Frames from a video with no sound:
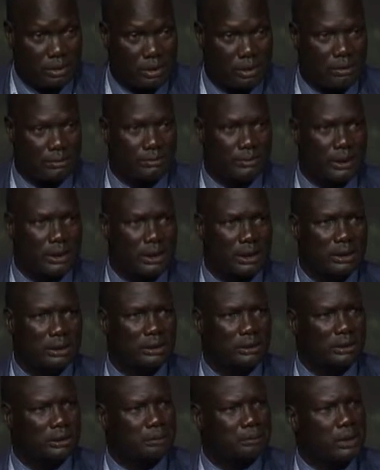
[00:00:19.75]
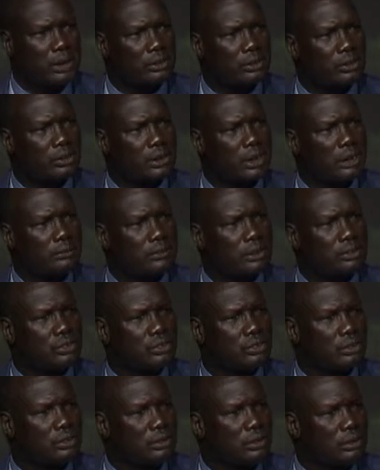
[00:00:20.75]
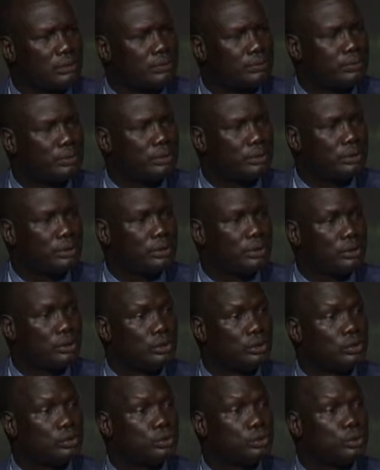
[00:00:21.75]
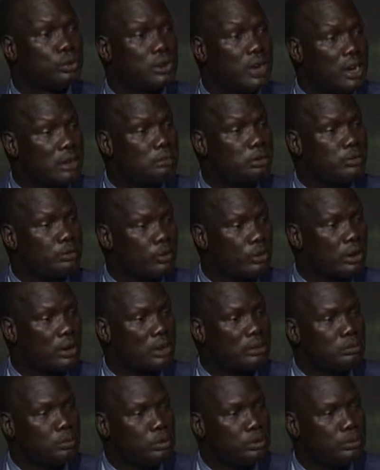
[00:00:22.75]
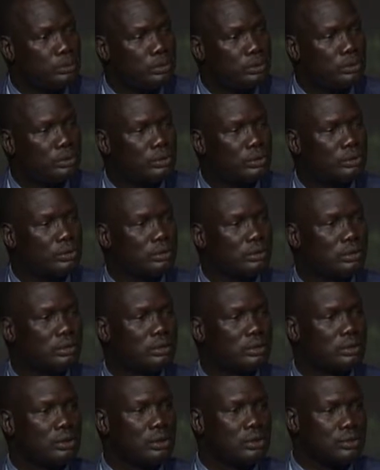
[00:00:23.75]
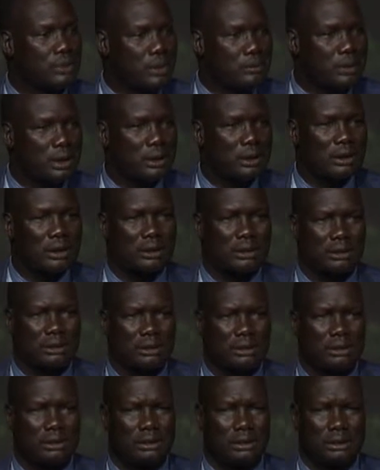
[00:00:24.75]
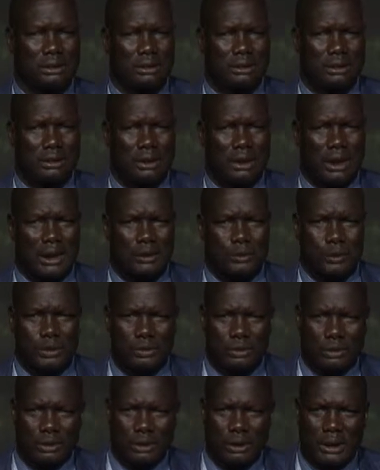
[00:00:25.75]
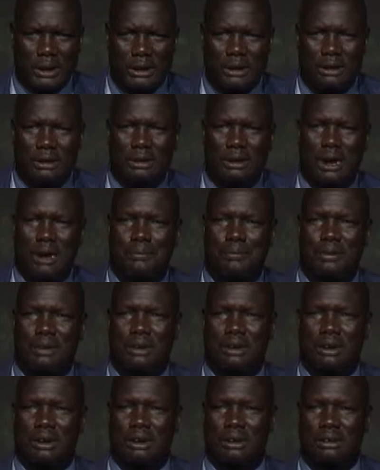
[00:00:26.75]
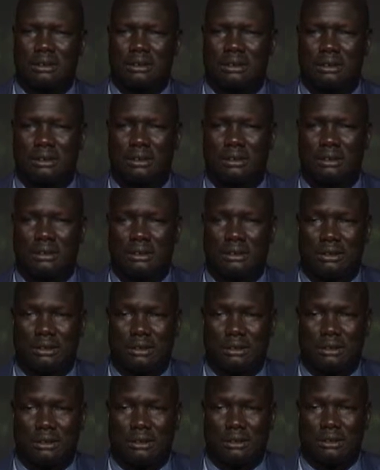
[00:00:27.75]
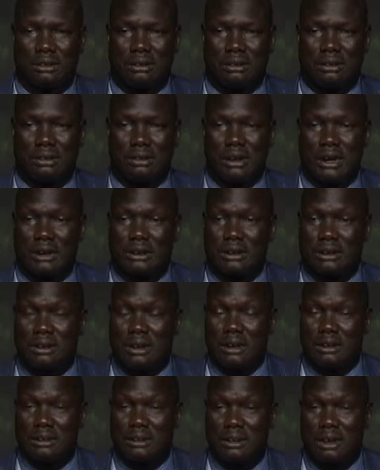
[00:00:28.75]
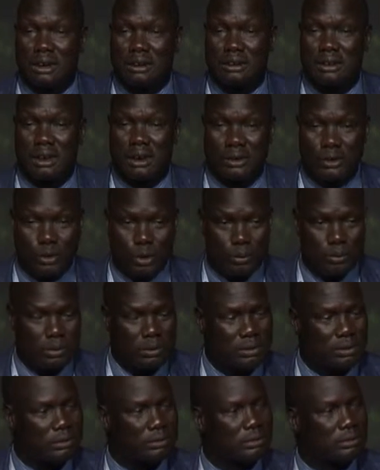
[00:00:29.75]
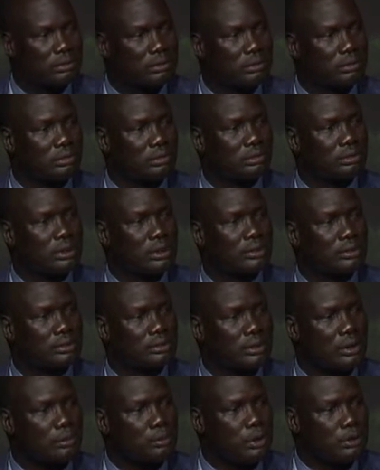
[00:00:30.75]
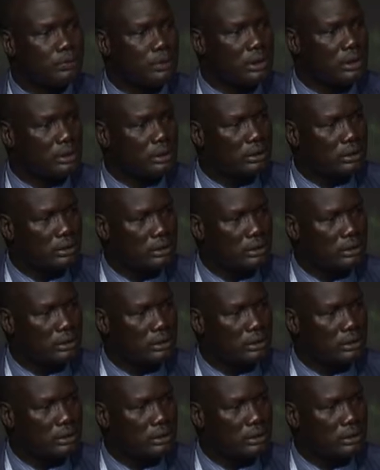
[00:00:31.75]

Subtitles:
of Evangelical Cabinet Church of Sudan before I moved to North America. I was ordained in Africa in 1999 in Akobo with some of the